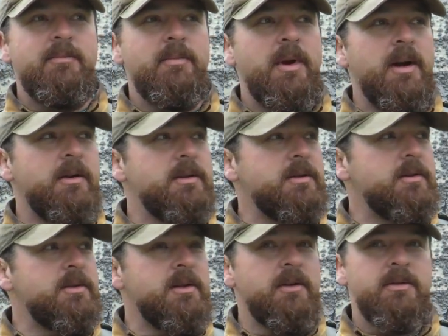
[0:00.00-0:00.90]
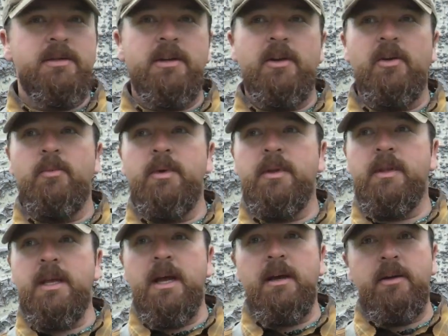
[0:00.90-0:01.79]
Bears are so-so,
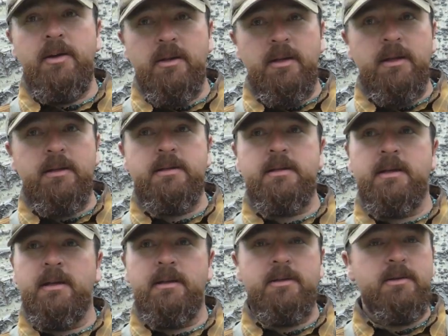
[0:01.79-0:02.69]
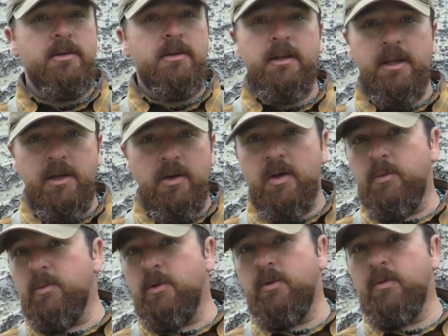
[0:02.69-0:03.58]
but the ungulates uh, certainly you
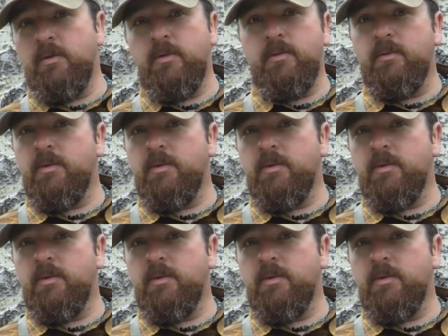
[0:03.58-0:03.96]
can move